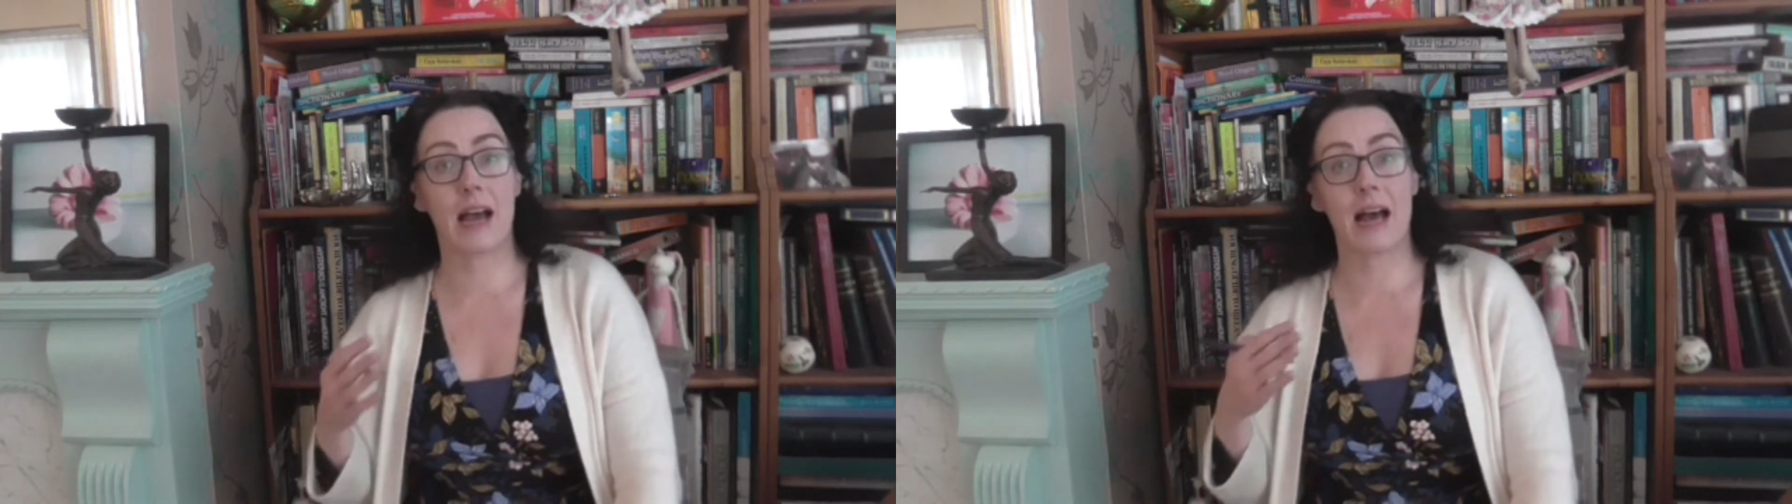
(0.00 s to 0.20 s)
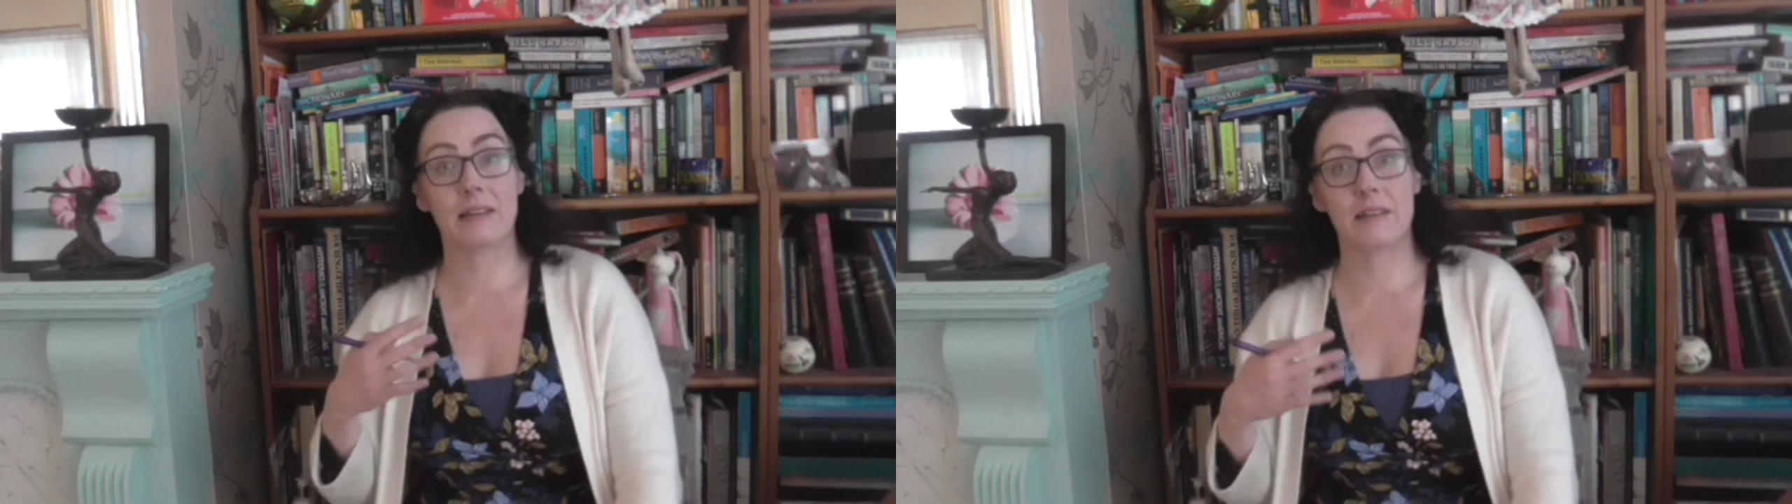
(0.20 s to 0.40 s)

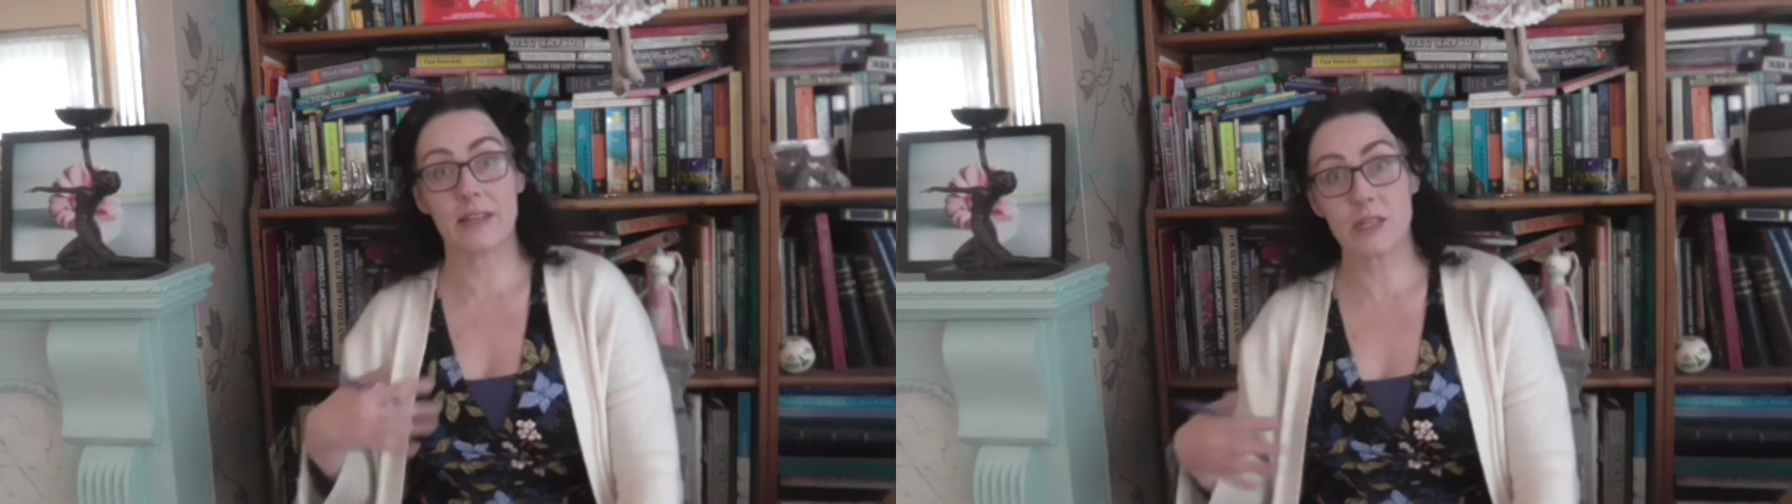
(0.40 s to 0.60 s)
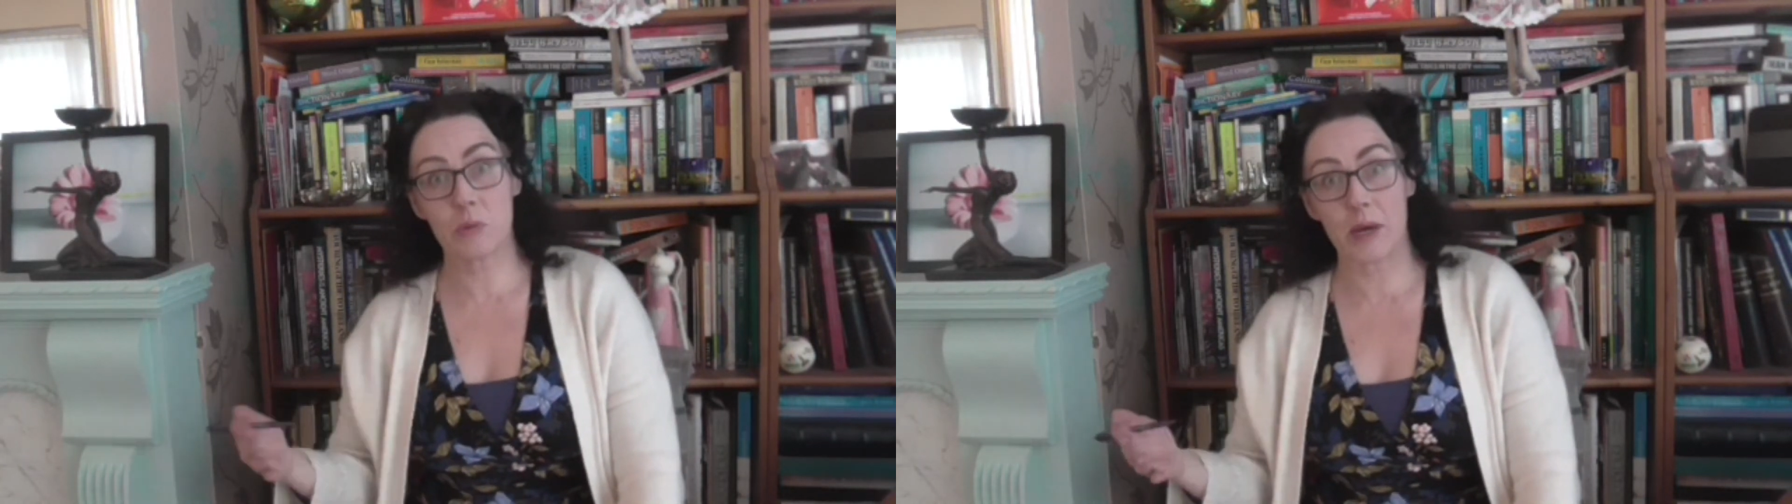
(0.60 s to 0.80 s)
at
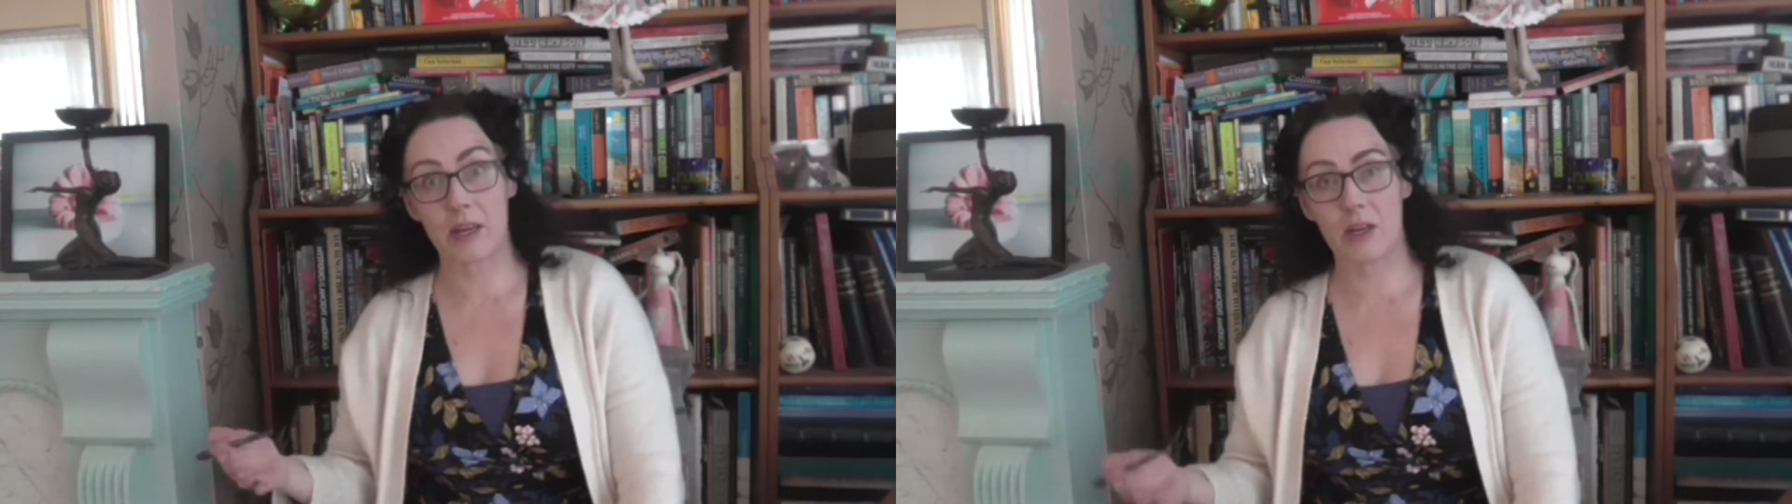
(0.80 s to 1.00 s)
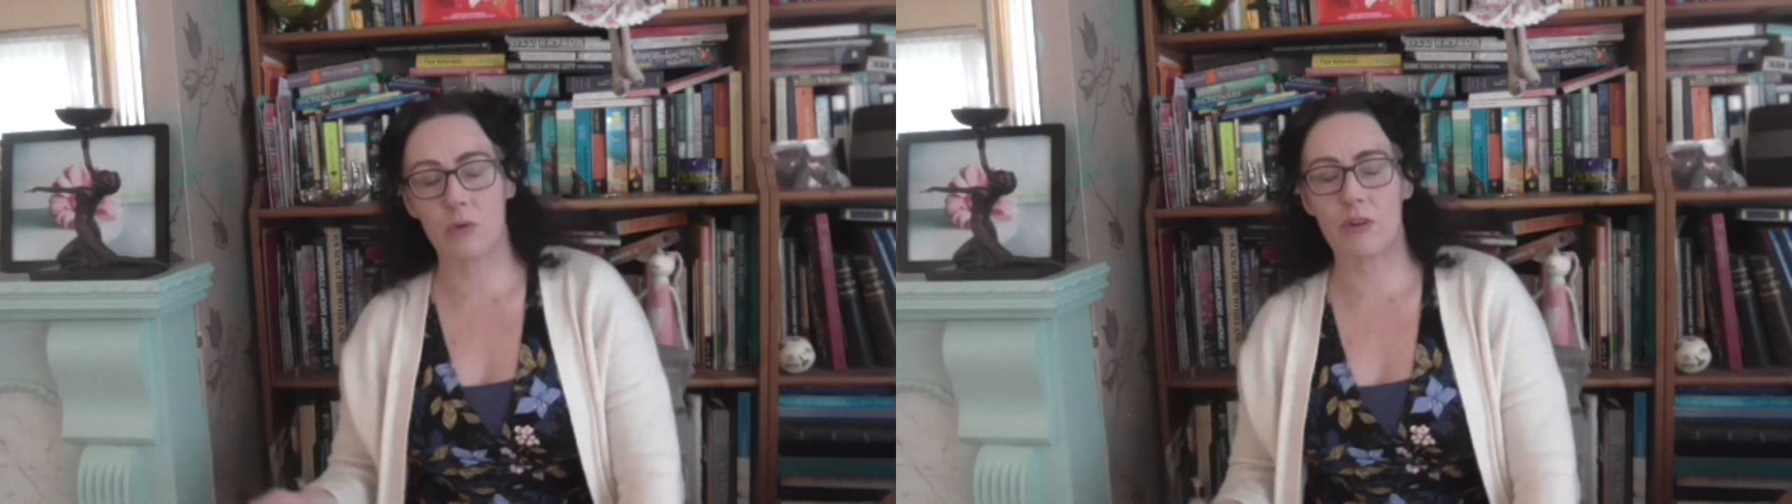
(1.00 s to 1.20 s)
this
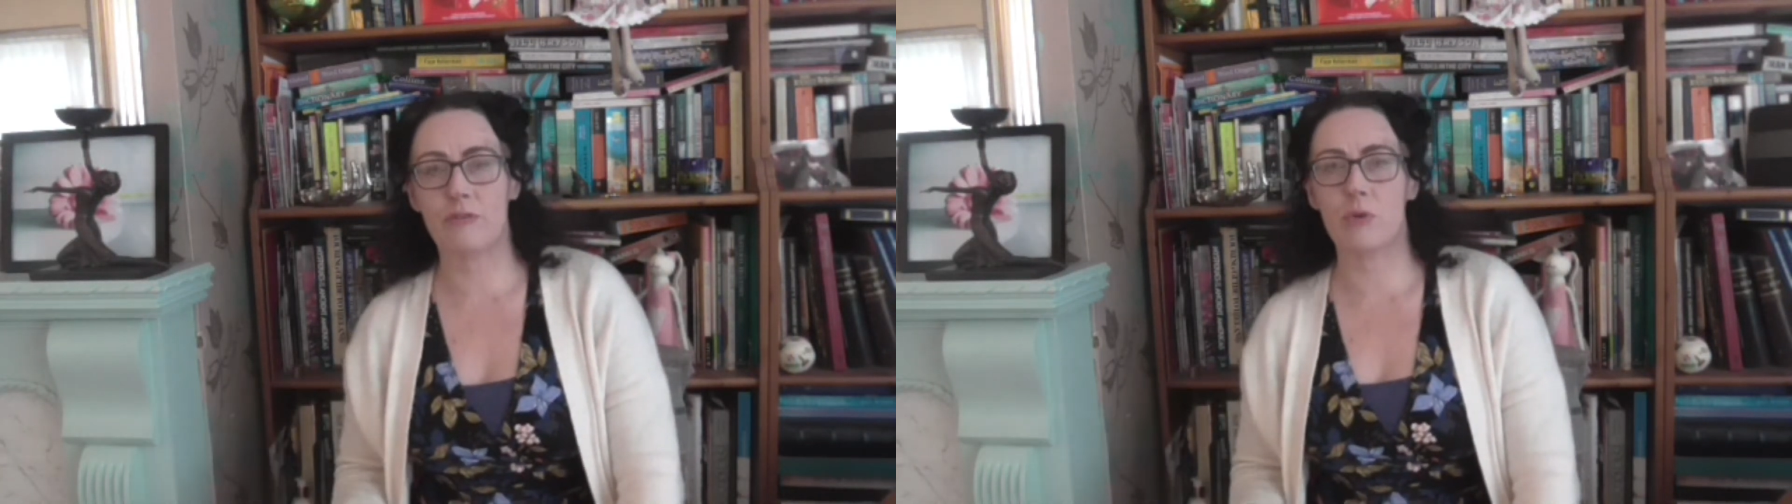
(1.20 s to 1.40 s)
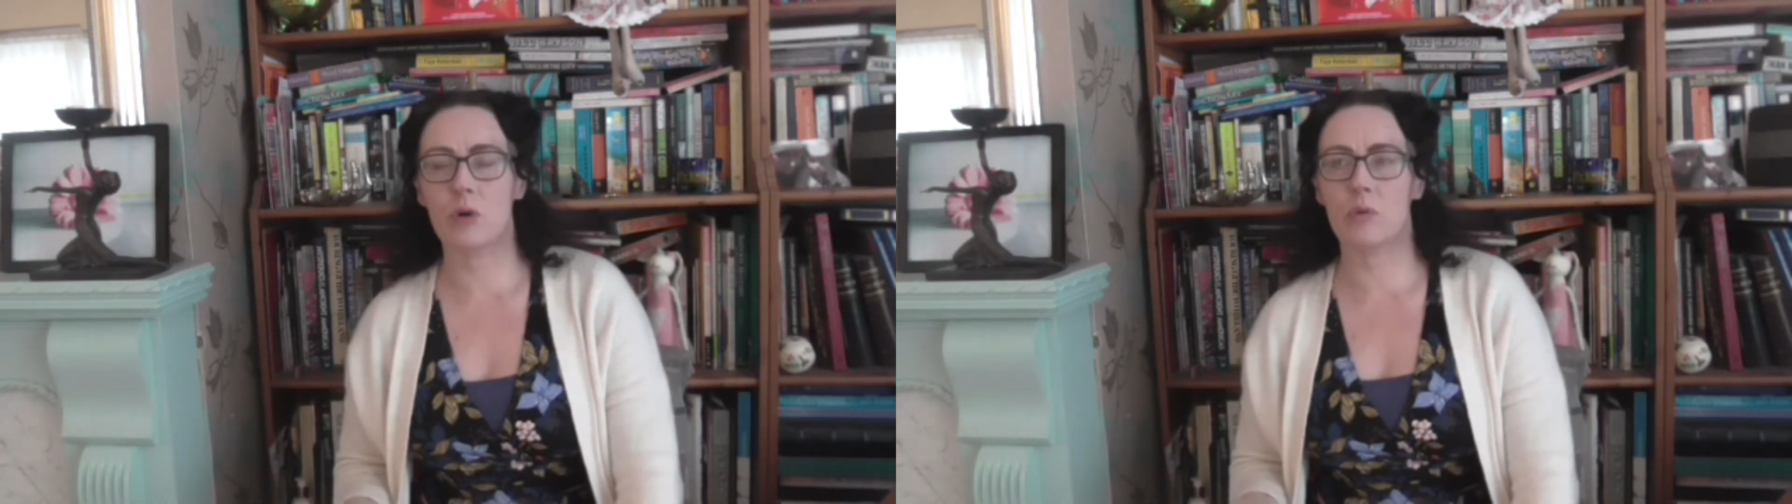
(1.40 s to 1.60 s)
week going
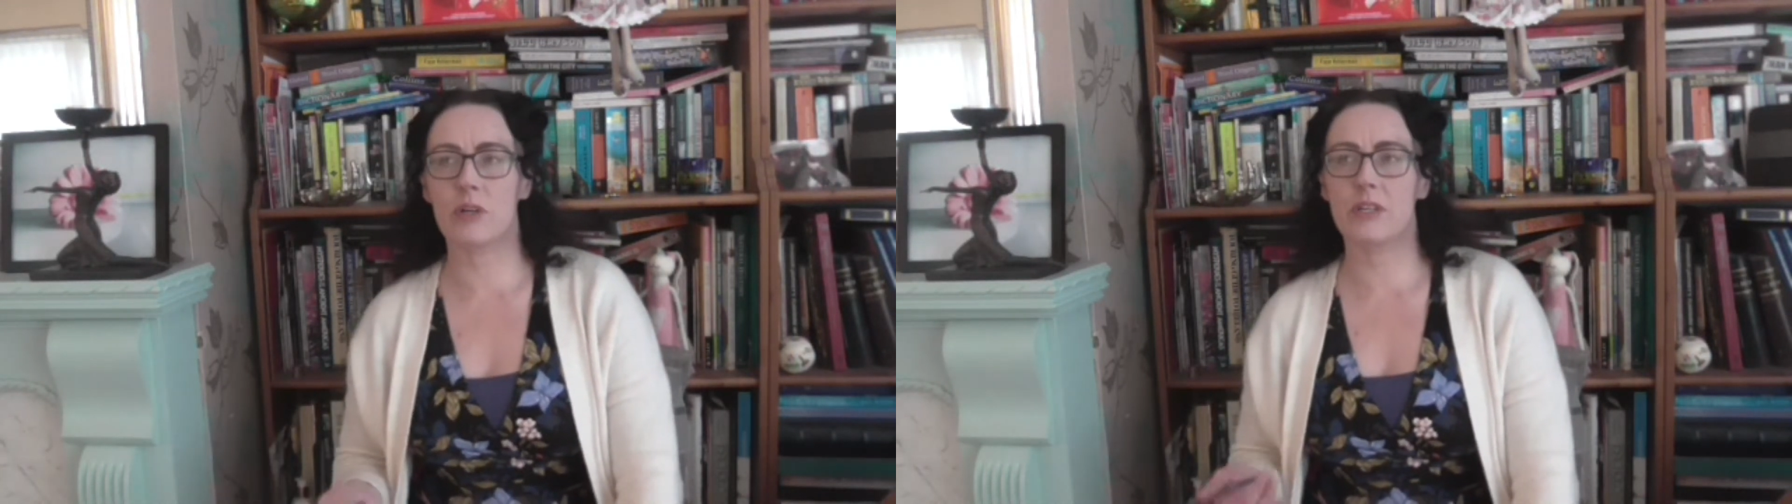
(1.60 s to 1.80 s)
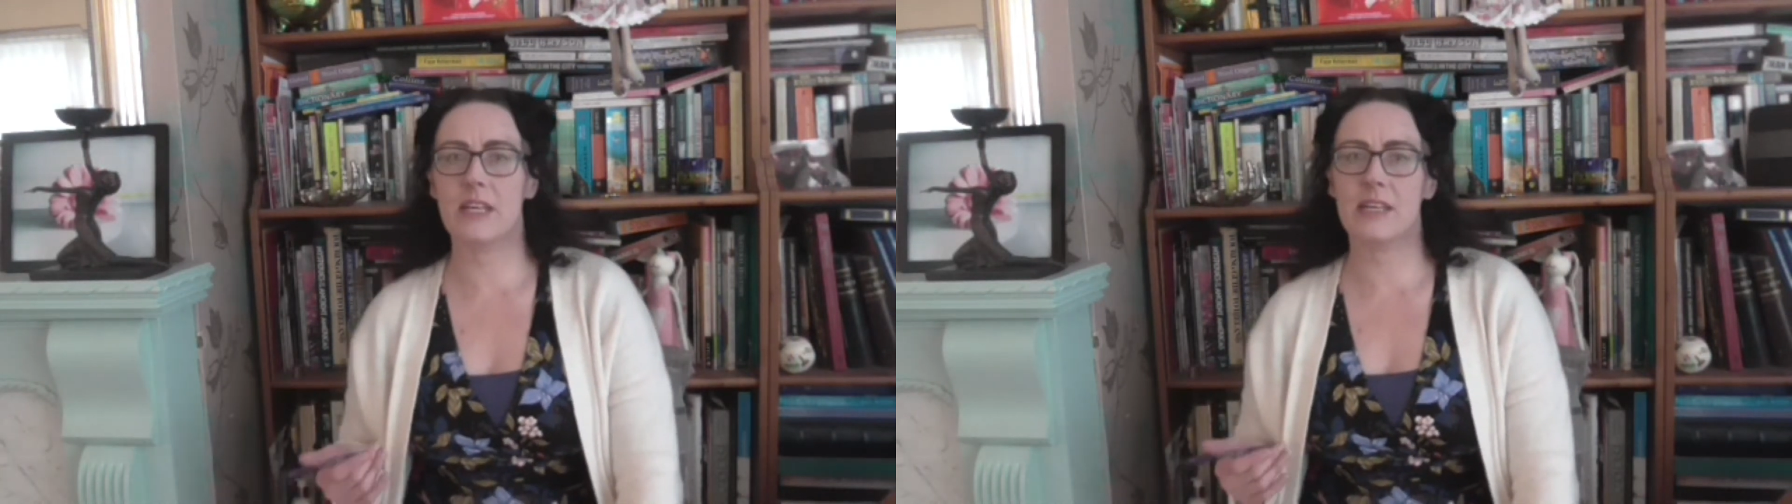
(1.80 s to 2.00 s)

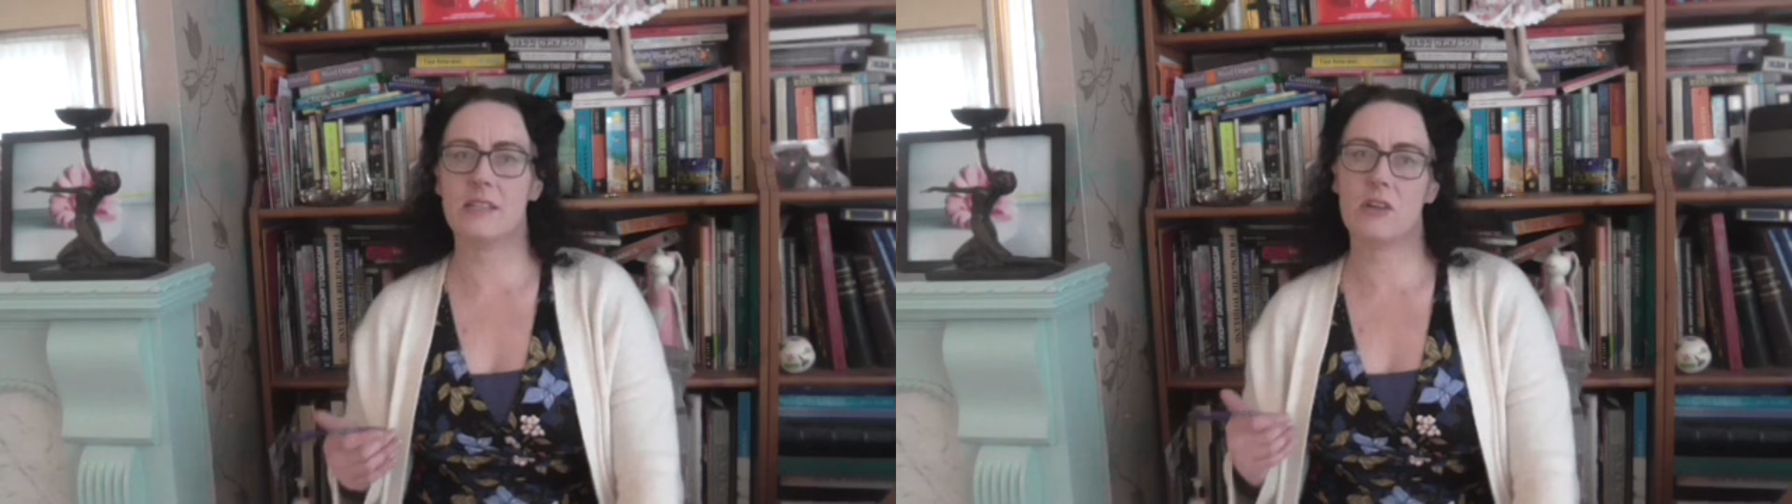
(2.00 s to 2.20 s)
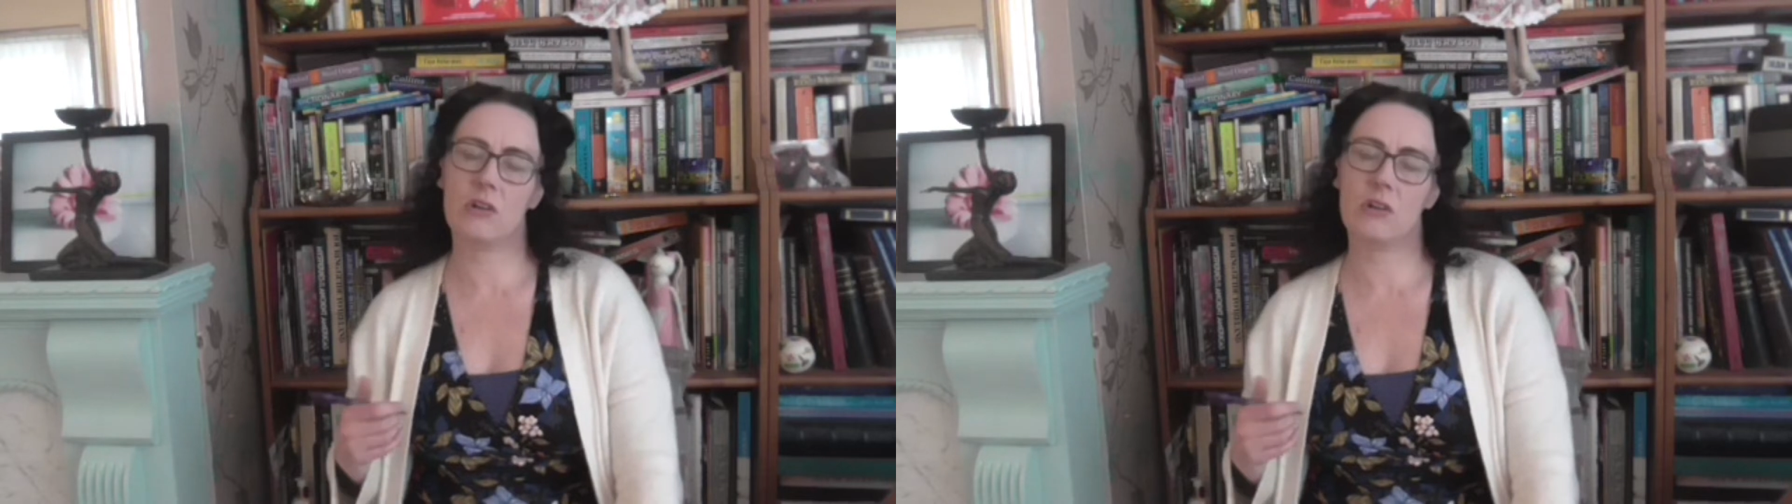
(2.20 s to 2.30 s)
forward is